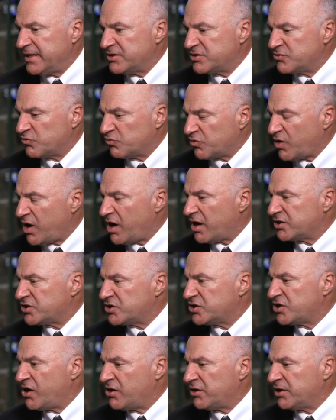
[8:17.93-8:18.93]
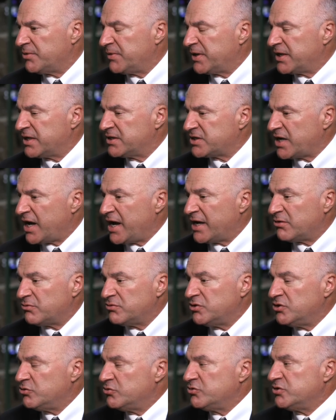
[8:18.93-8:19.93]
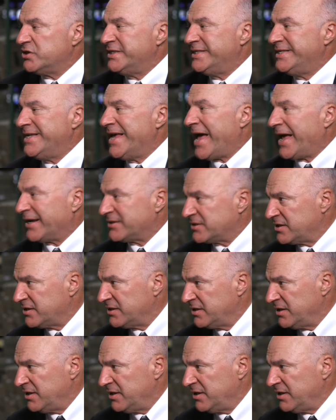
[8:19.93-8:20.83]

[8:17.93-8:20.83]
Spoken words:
is rock solid because I don't use debt,